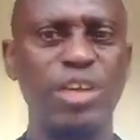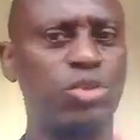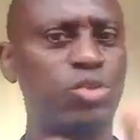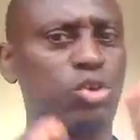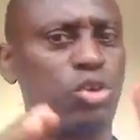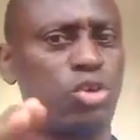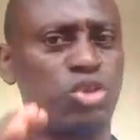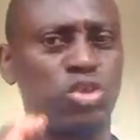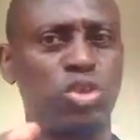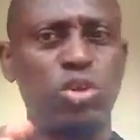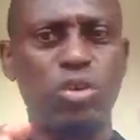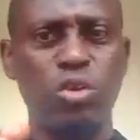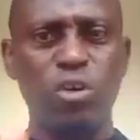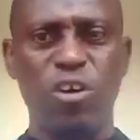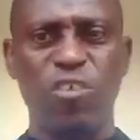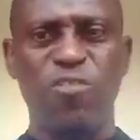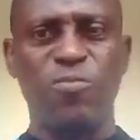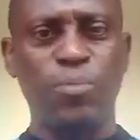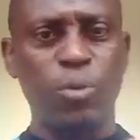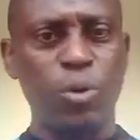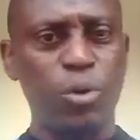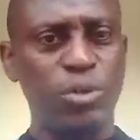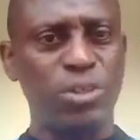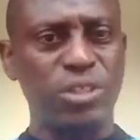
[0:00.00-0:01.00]
introduction
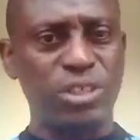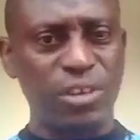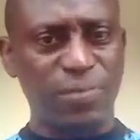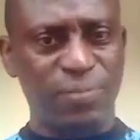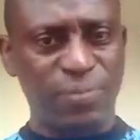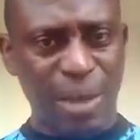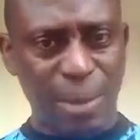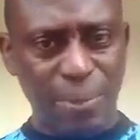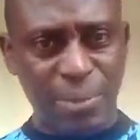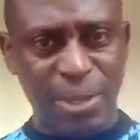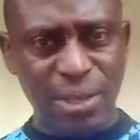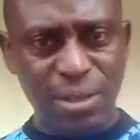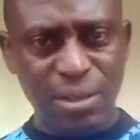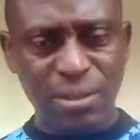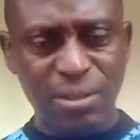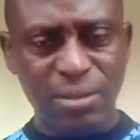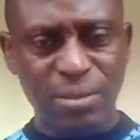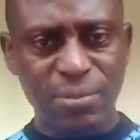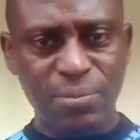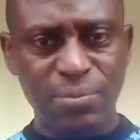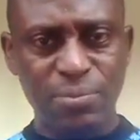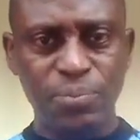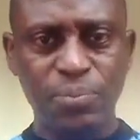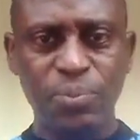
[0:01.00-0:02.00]
of poultry farming.
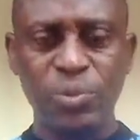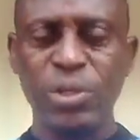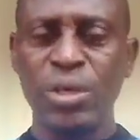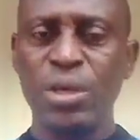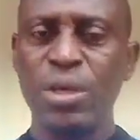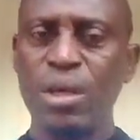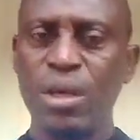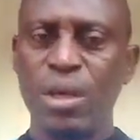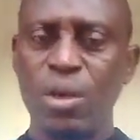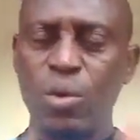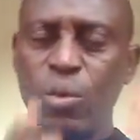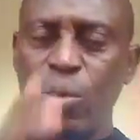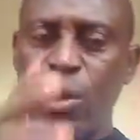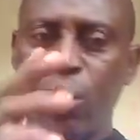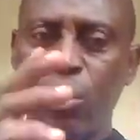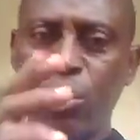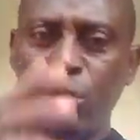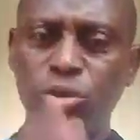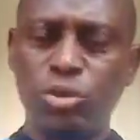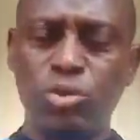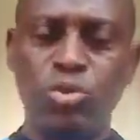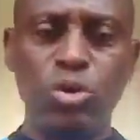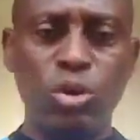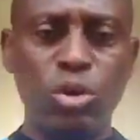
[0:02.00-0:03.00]
We're
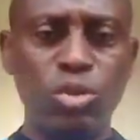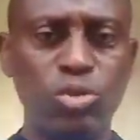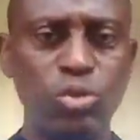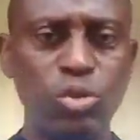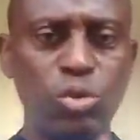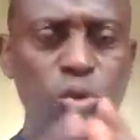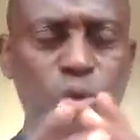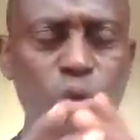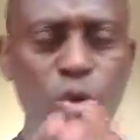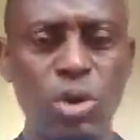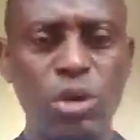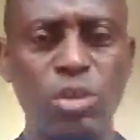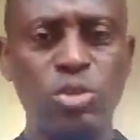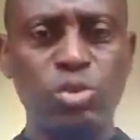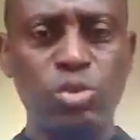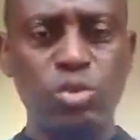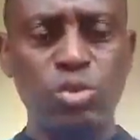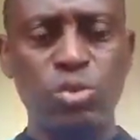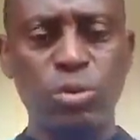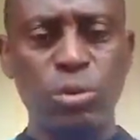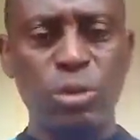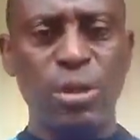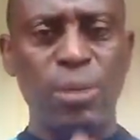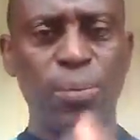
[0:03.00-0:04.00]
going to also go
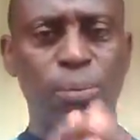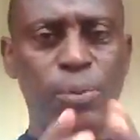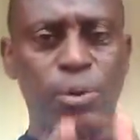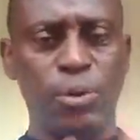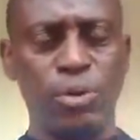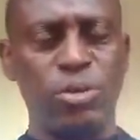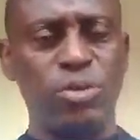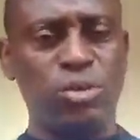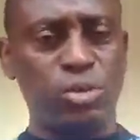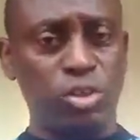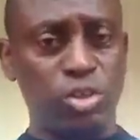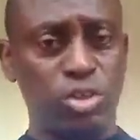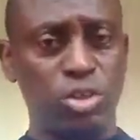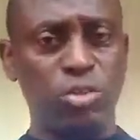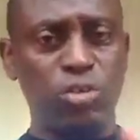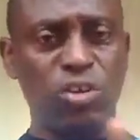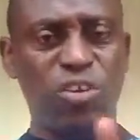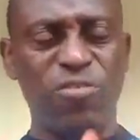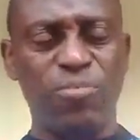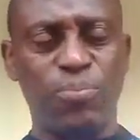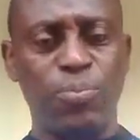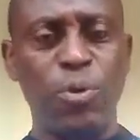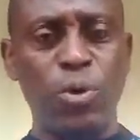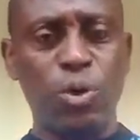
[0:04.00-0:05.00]
through introduction
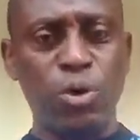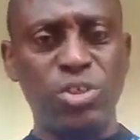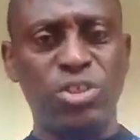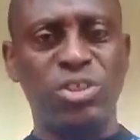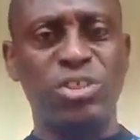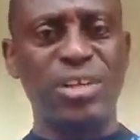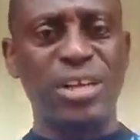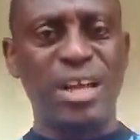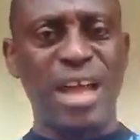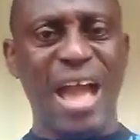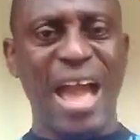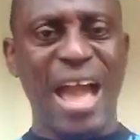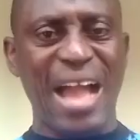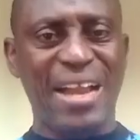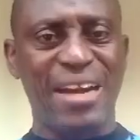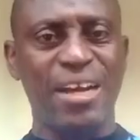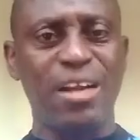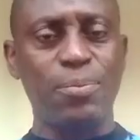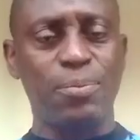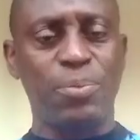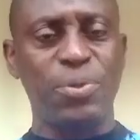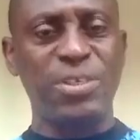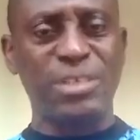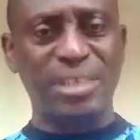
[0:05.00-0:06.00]
of poultry
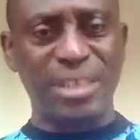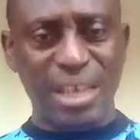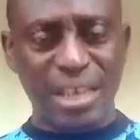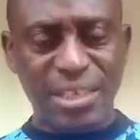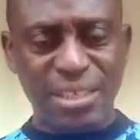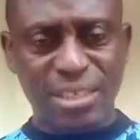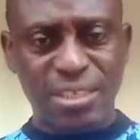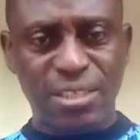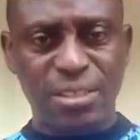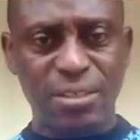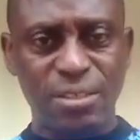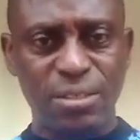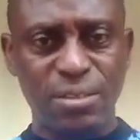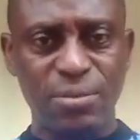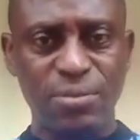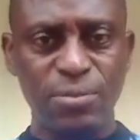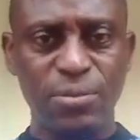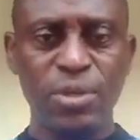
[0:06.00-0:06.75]
agribusiness.